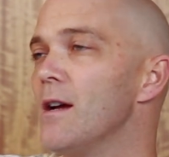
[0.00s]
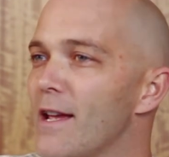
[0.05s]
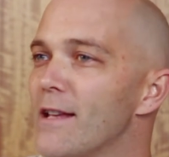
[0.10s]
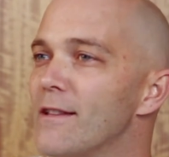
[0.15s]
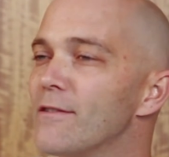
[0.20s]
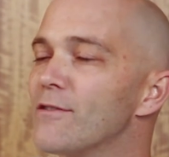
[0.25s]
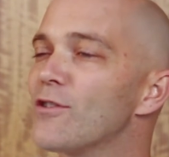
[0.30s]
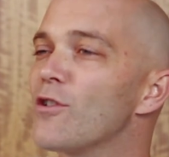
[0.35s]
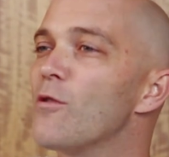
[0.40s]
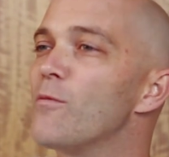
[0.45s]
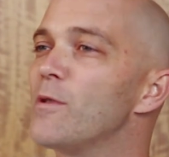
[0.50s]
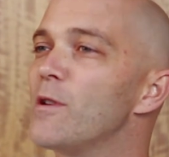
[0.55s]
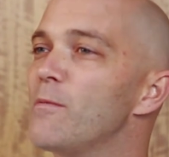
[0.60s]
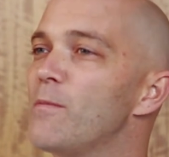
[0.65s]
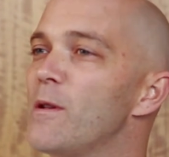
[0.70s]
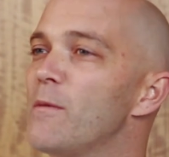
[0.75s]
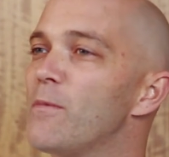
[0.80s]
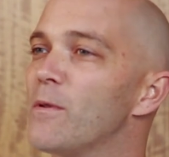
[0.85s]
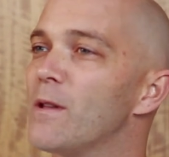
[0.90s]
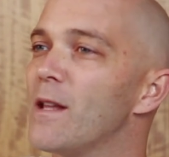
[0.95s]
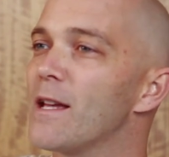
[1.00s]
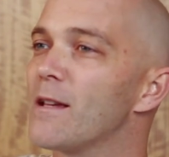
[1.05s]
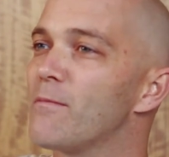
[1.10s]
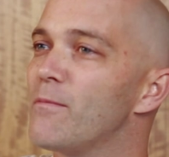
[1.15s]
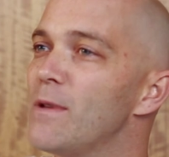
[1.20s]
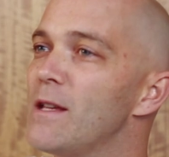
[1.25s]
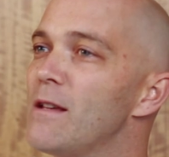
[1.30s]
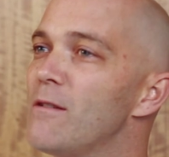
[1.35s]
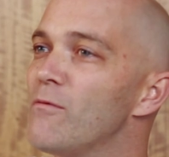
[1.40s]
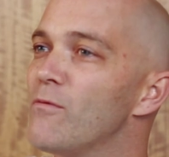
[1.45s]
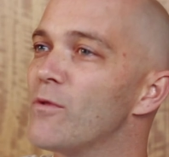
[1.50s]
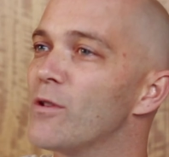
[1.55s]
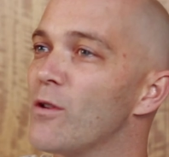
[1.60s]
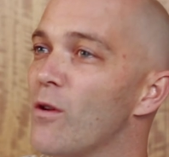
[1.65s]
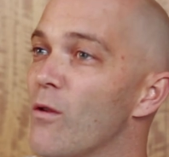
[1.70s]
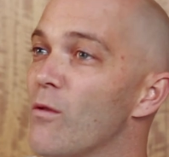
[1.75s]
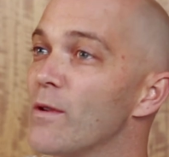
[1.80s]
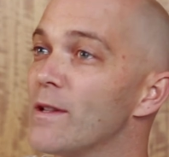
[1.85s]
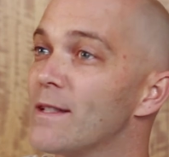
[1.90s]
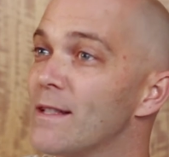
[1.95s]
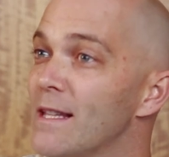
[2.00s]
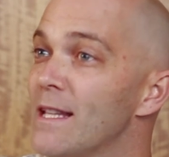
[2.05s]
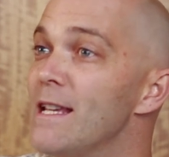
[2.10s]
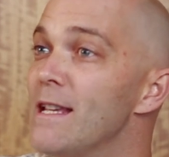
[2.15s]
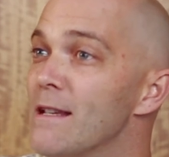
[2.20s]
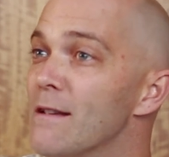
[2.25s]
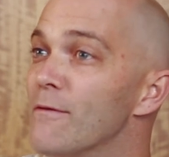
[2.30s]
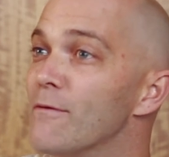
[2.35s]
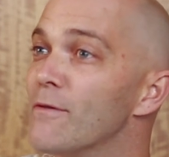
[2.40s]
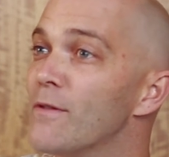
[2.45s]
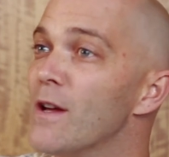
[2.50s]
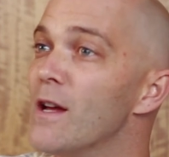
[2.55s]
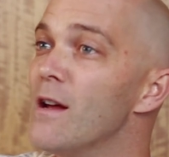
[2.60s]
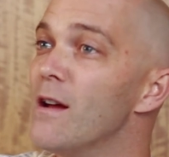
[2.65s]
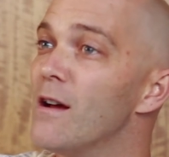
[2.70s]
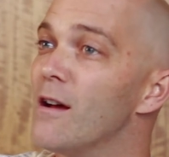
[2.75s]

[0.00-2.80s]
And so many people like me would always leave.